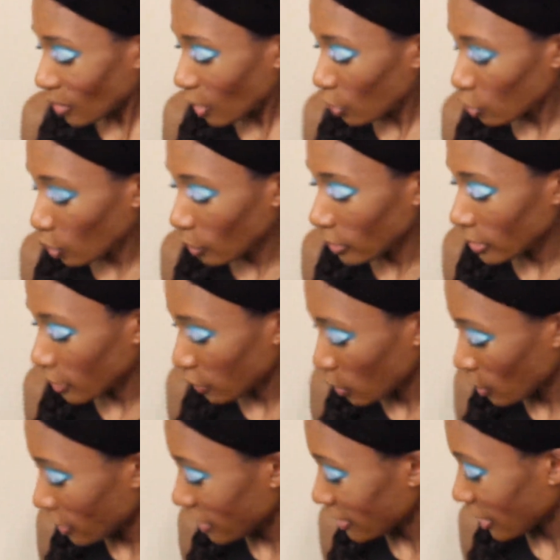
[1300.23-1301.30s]
so there's a
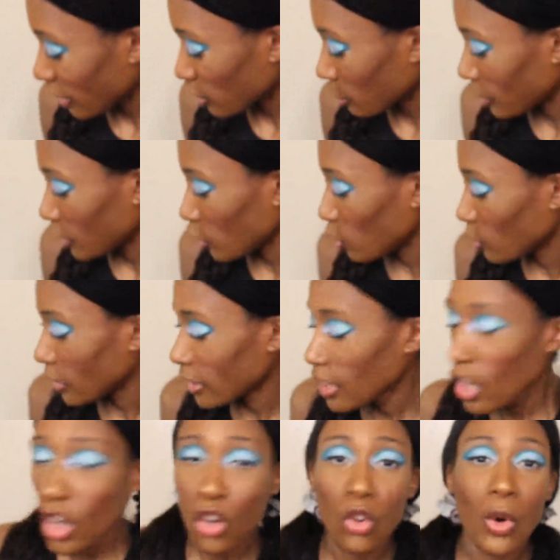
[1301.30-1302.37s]
few of these I've been using
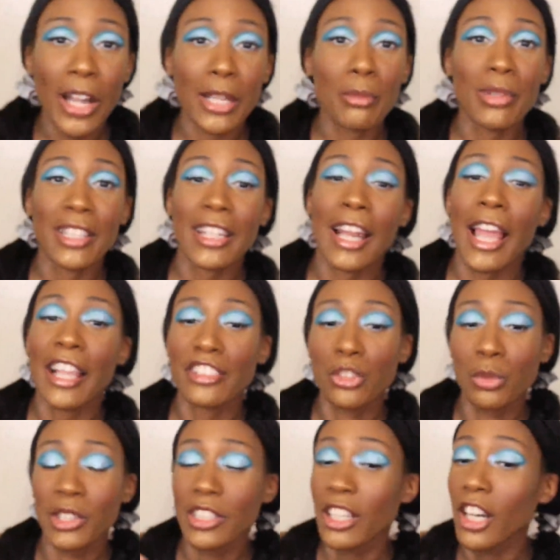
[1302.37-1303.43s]
quite a bit that I
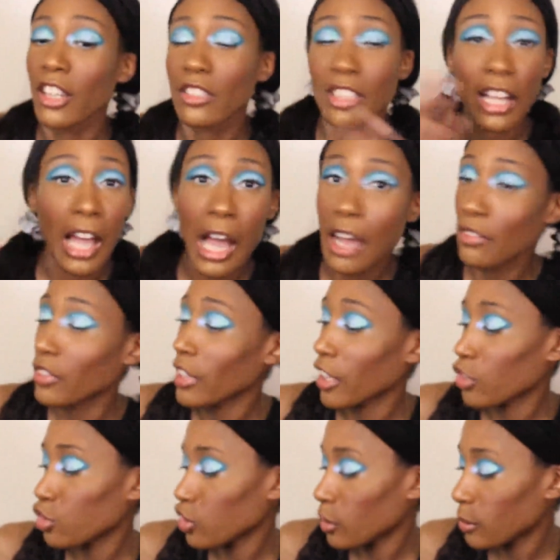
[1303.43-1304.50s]
actually really love and I feel
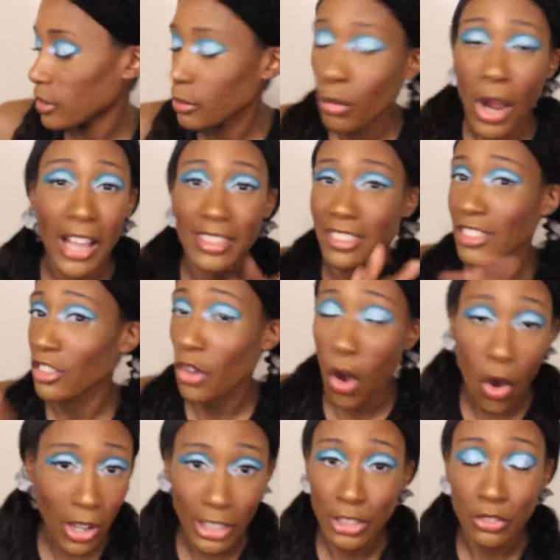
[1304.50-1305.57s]
like you shouldn't be surprised because they're
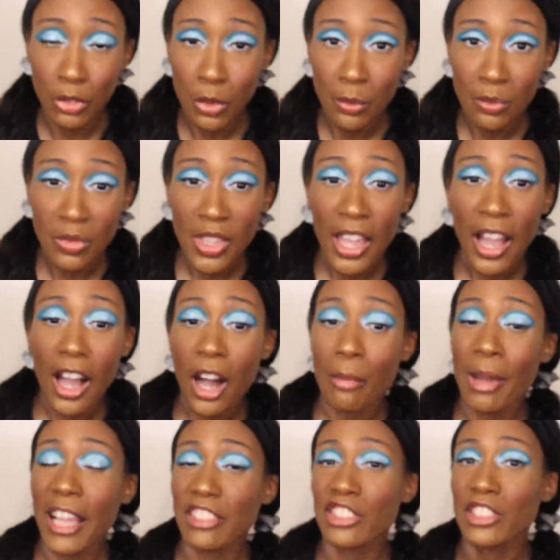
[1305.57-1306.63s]
all colorful
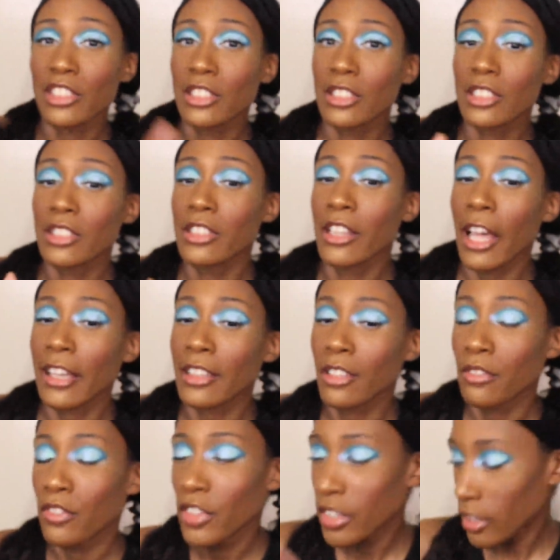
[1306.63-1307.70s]
um I actually like
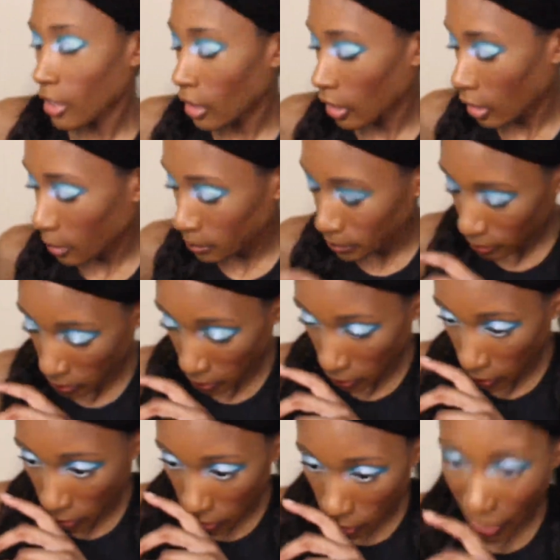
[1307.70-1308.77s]
the um
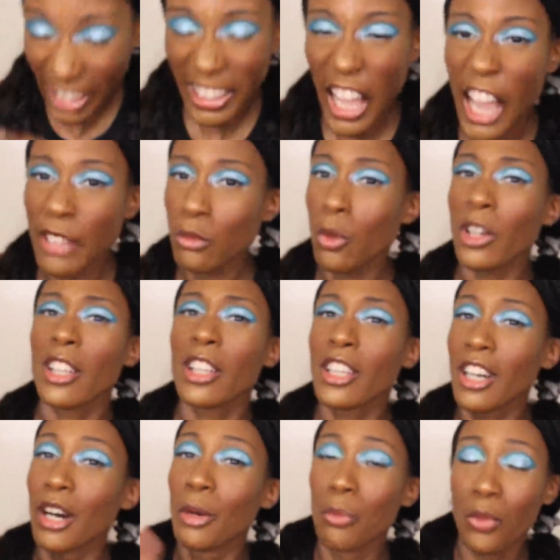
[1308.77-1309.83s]
so I lied one of
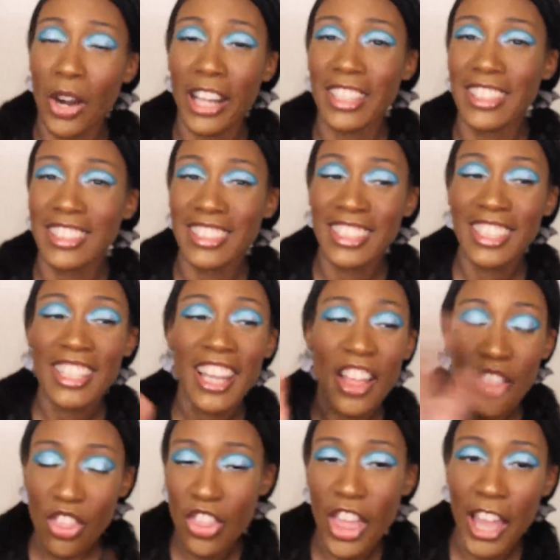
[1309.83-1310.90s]
the products
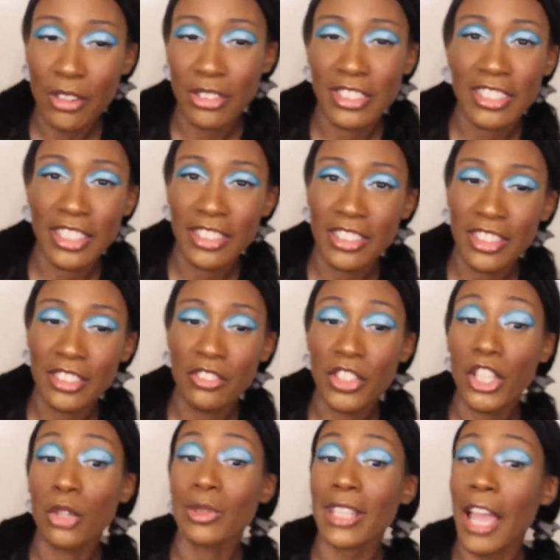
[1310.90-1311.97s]
that is in this
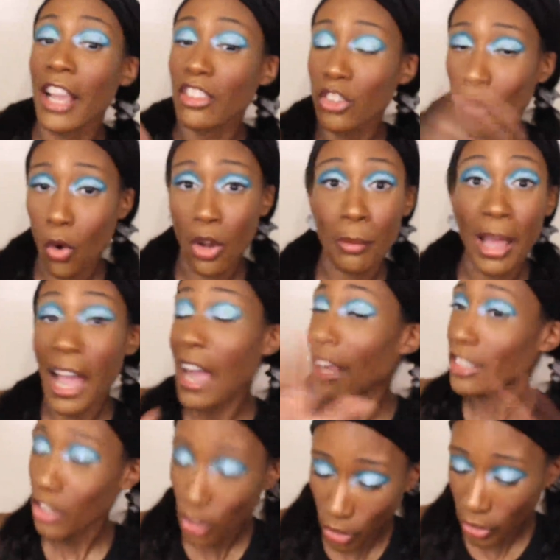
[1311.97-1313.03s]
video was actually on my
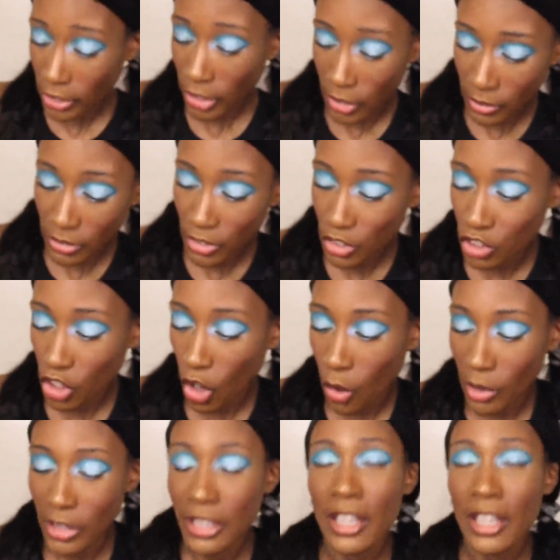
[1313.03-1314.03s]
eyes earlier so